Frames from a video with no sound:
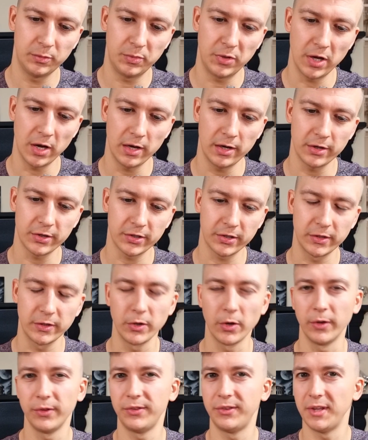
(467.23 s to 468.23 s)
be honest,
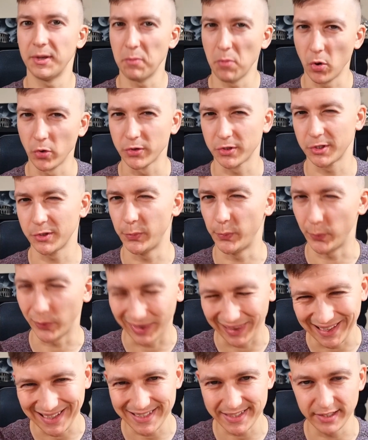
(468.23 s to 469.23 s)
not the most
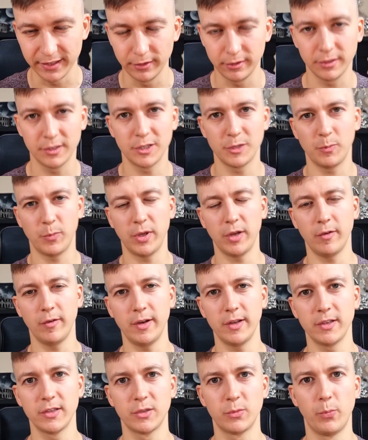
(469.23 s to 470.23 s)
pleasant
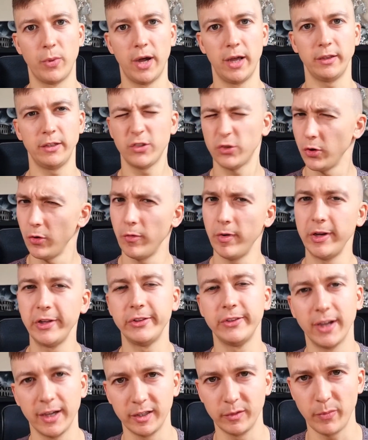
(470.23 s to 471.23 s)
experience, but it's not really
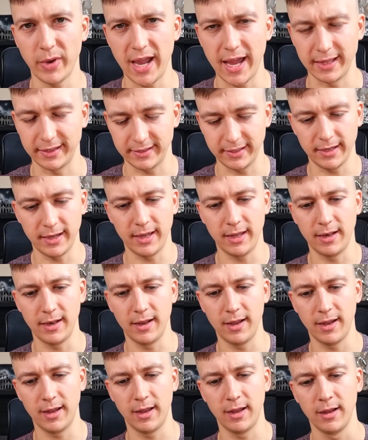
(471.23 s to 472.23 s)
that bad.
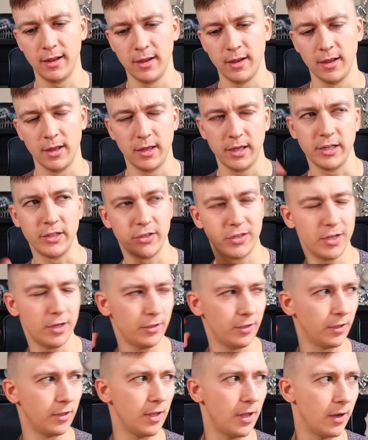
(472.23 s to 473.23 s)
And in
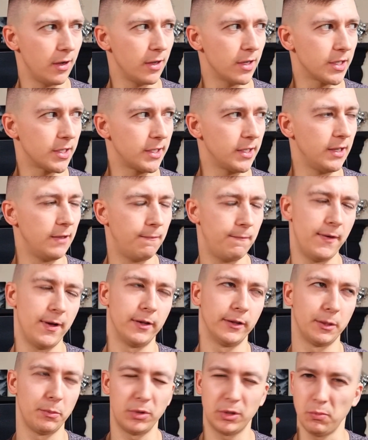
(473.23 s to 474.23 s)
certain areas, it
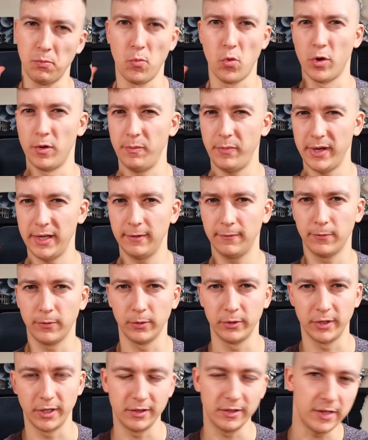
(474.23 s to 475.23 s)
felt a bit more painful
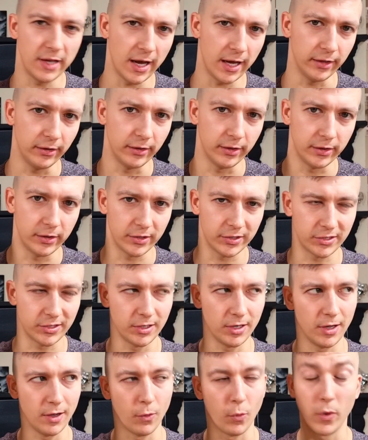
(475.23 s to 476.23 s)
than the others.
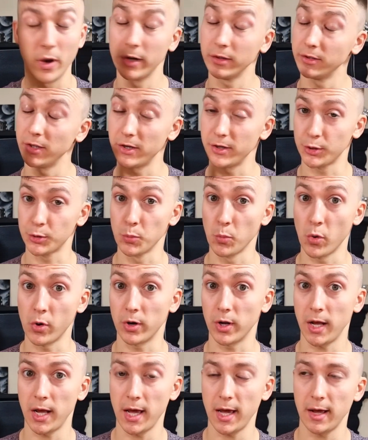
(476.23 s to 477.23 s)
Where there is
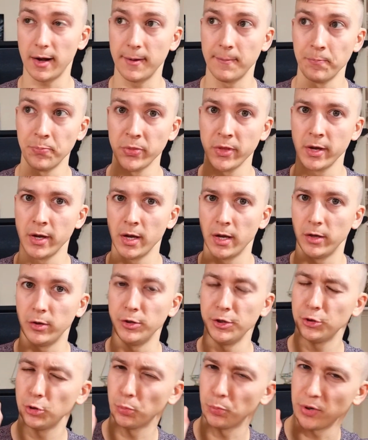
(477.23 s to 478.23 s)
more hair, you
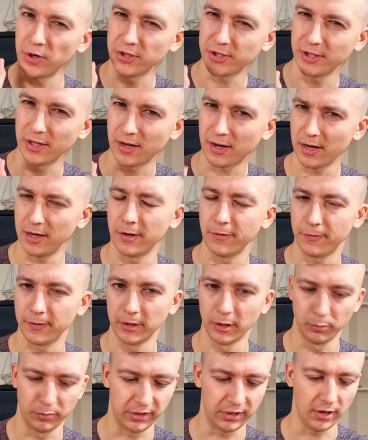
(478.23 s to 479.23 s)
need to press like kind of a
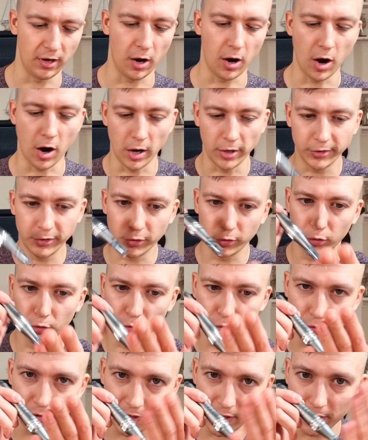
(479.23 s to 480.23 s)
little bit harder to
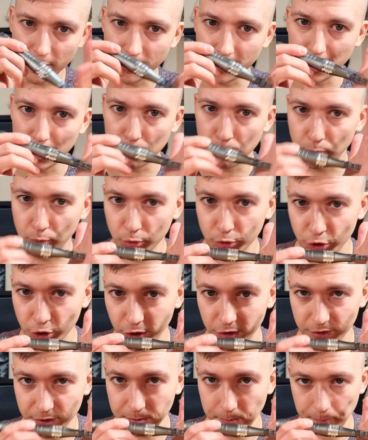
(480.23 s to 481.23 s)
really push
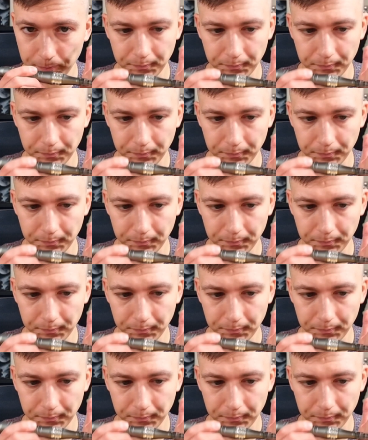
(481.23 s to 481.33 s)
it